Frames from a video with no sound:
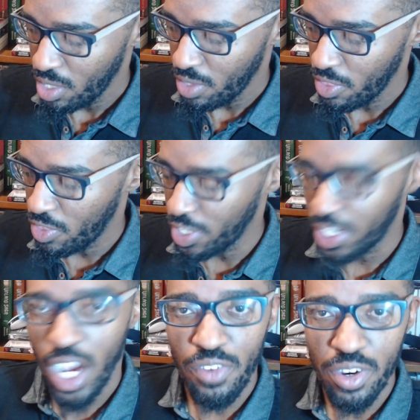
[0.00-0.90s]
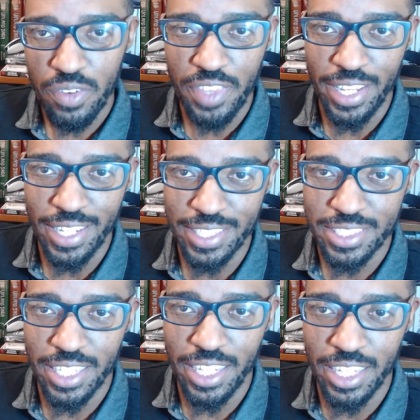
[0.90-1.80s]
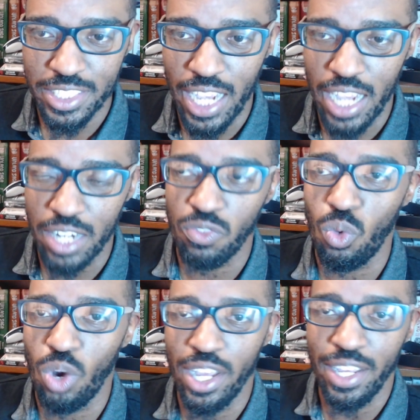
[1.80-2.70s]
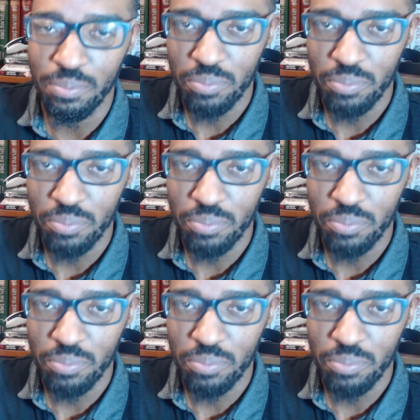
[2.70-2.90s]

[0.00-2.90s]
the cover of this is kind of what